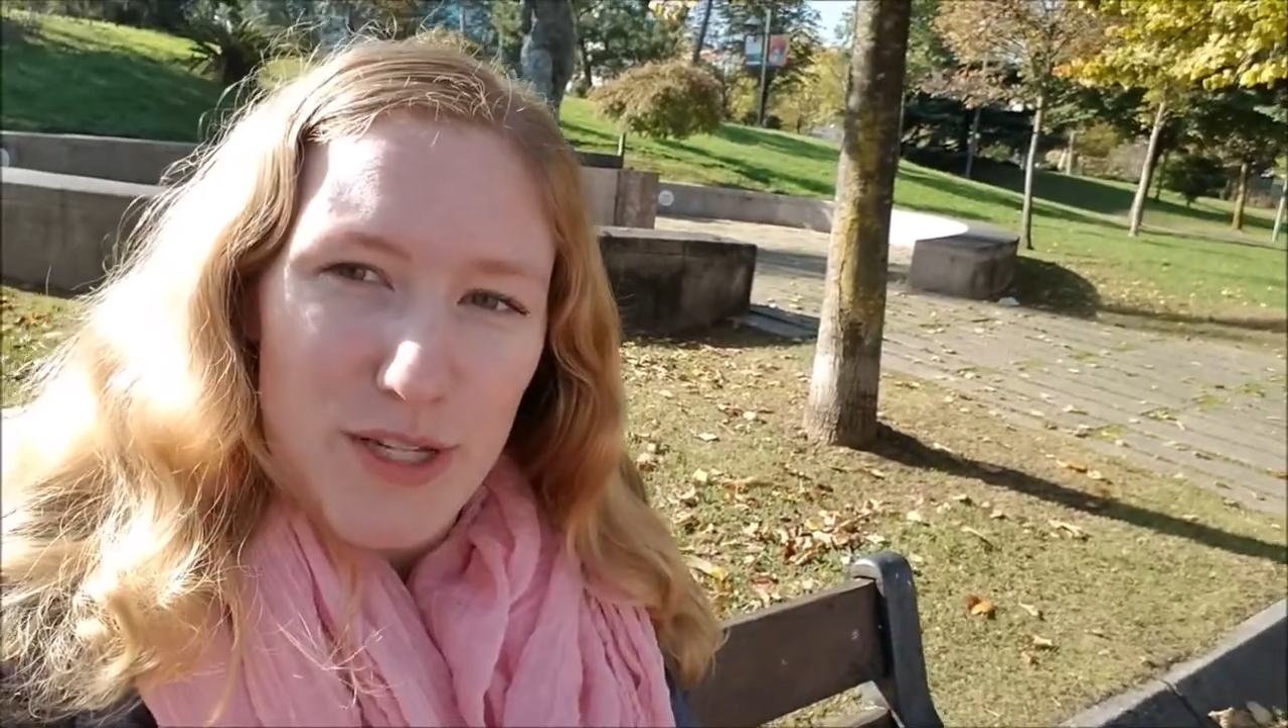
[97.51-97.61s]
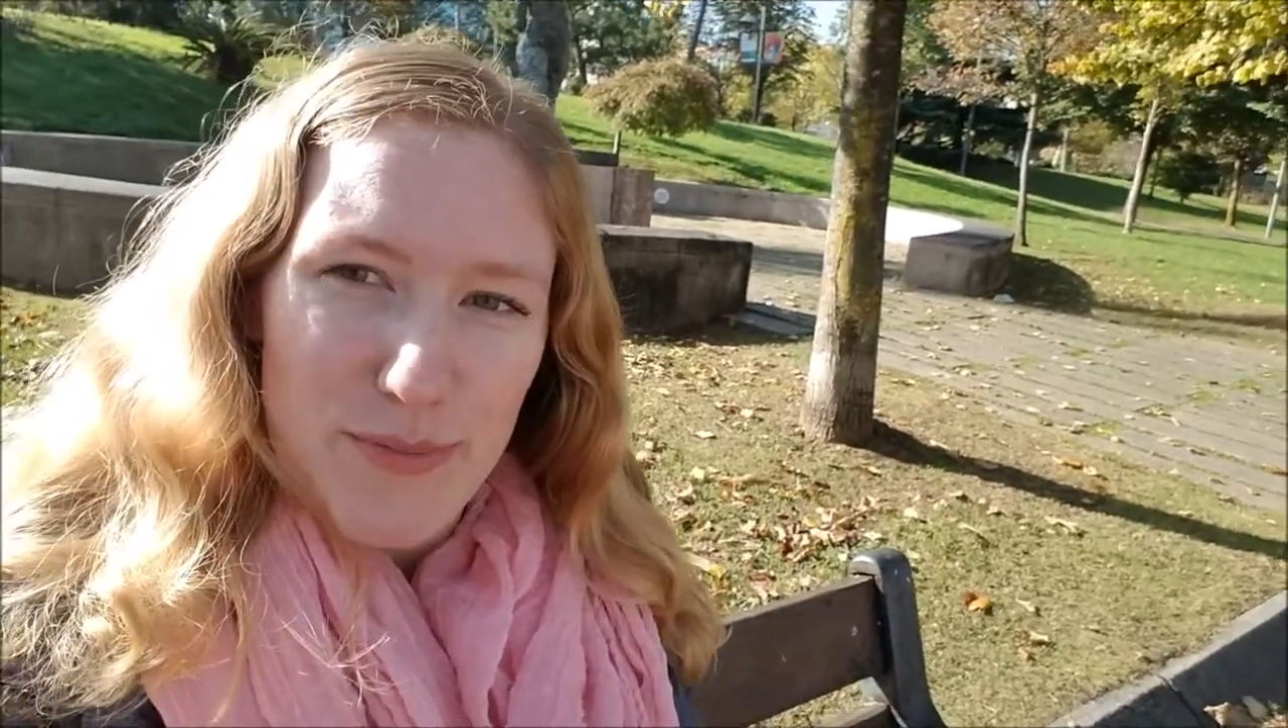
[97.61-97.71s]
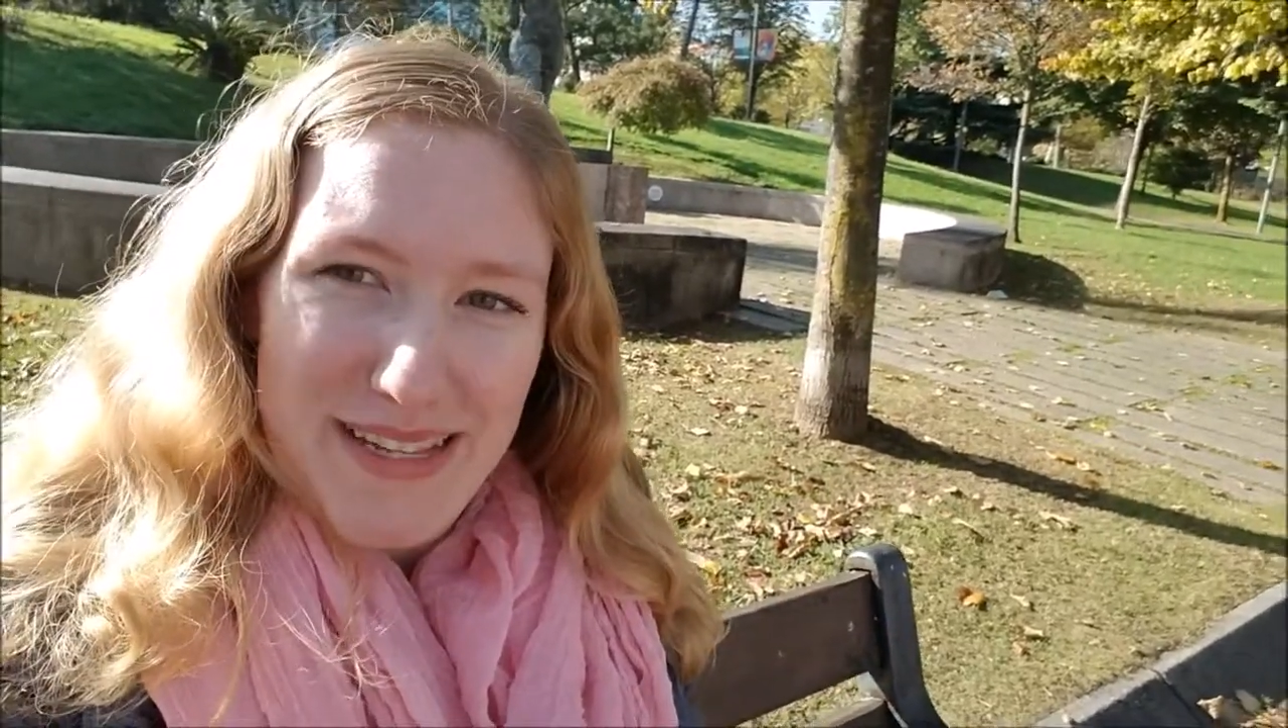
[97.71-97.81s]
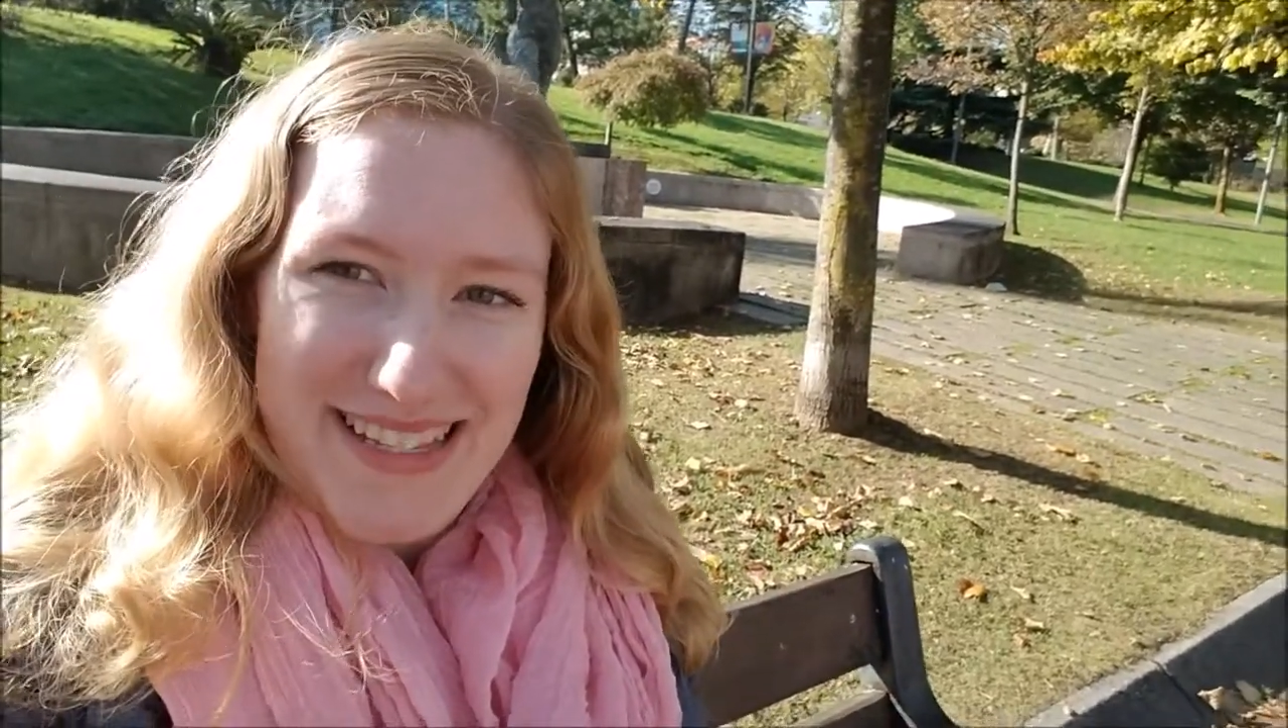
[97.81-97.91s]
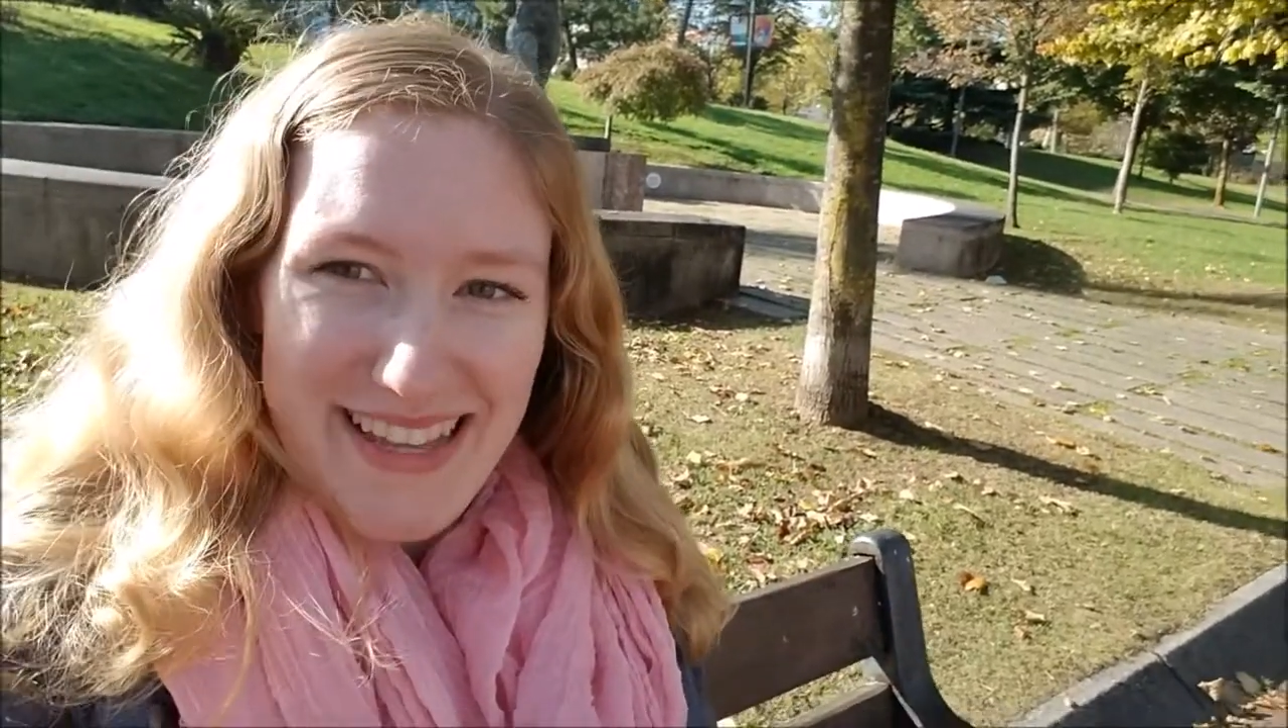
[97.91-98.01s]

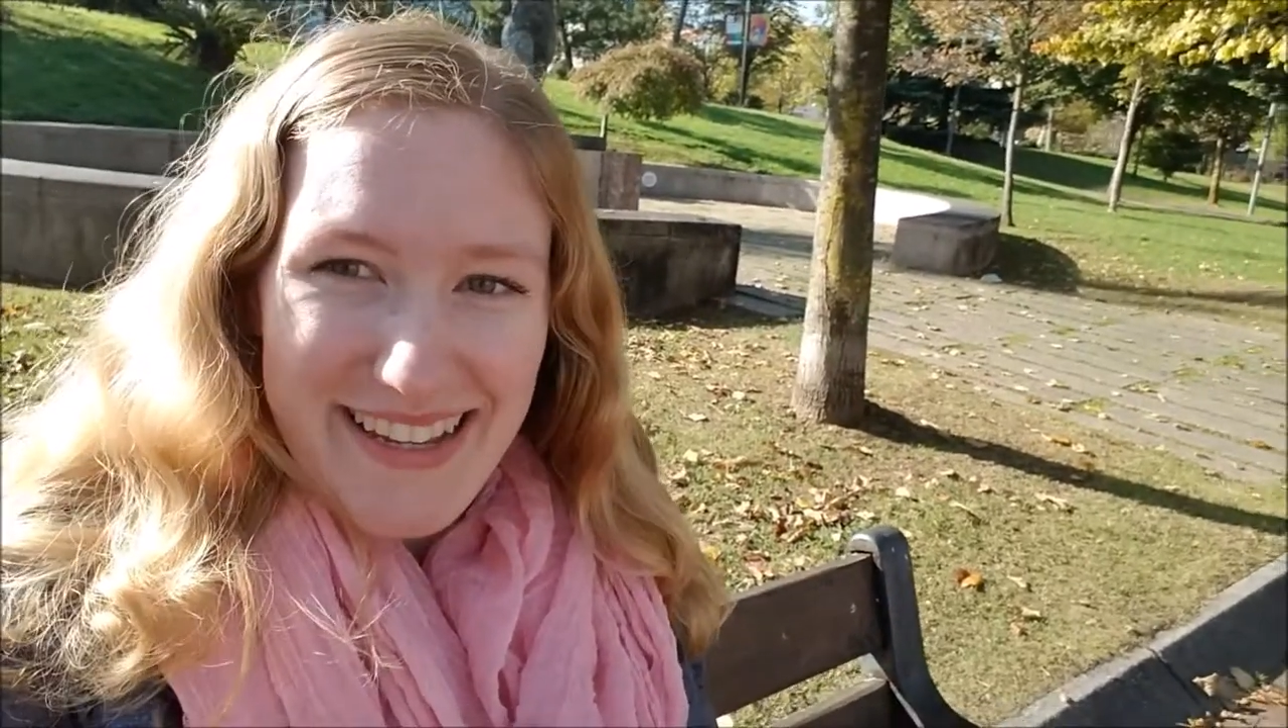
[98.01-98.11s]
which means